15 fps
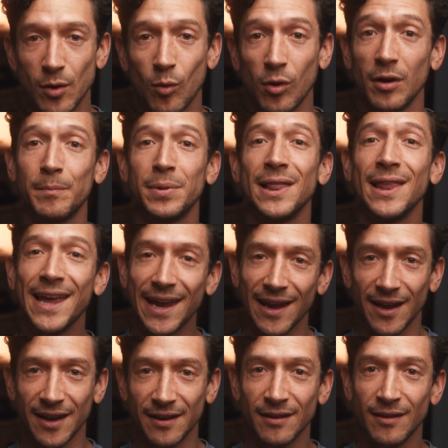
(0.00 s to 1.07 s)
or a
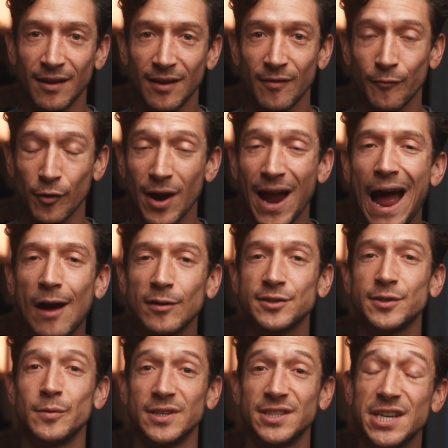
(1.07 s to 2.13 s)
plan for how
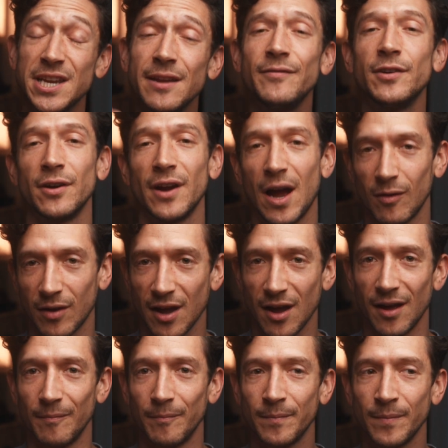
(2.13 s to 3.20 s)
to achieve your
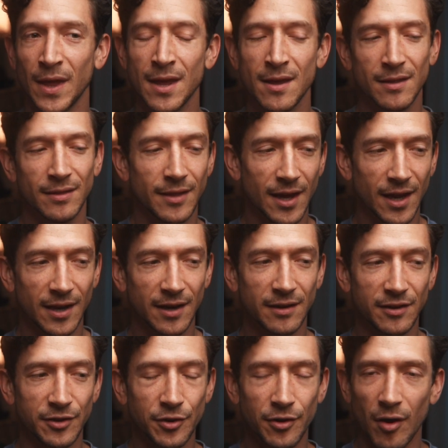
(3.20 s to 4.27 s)
outcome,
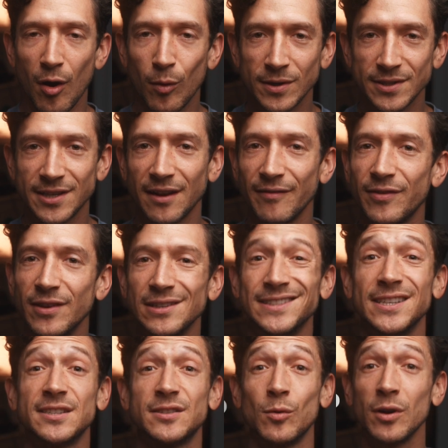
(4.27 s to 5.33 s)
then you're always going to feel
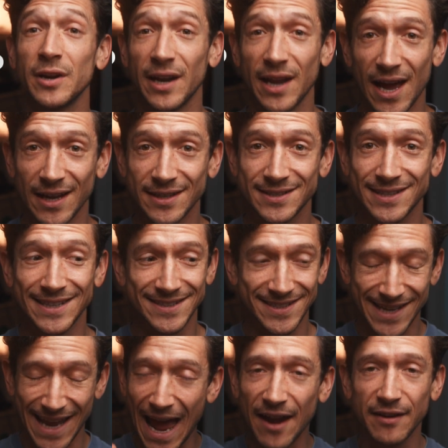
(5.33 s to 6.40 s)
disorganized and
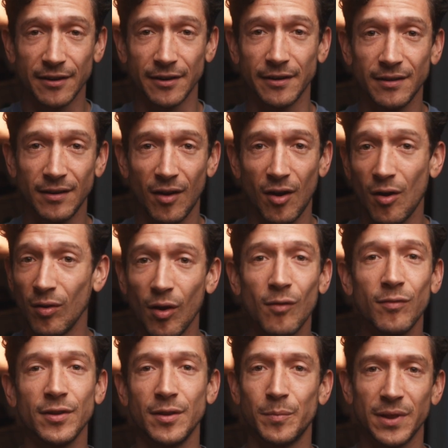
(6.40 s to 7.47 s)
scattered all
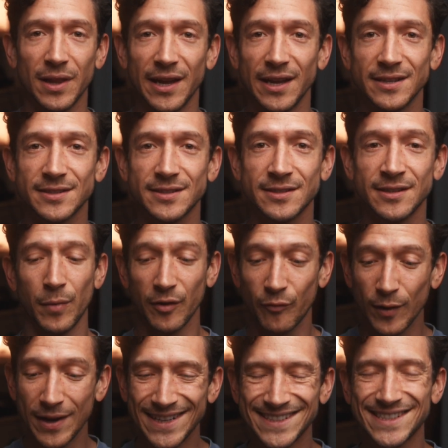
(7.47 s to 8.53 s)
over the place. But
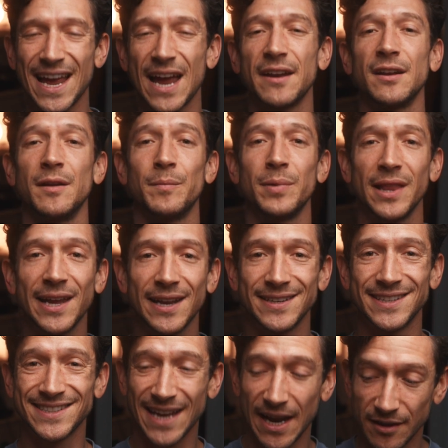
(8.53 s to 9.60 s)
if we decide on a plan,
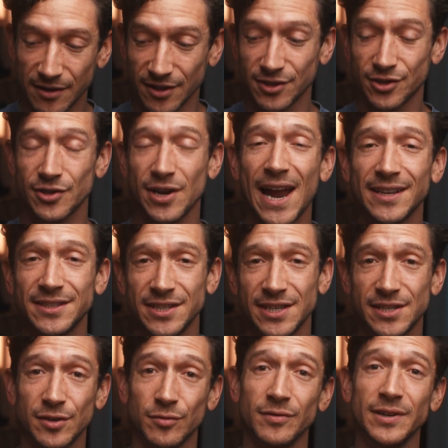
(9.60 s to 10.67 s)
decide on a
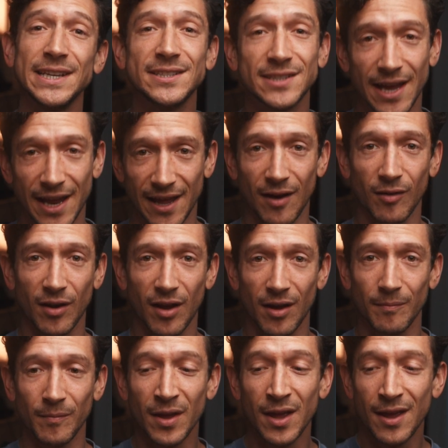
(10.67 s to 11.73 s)
strategy to reach that outcome,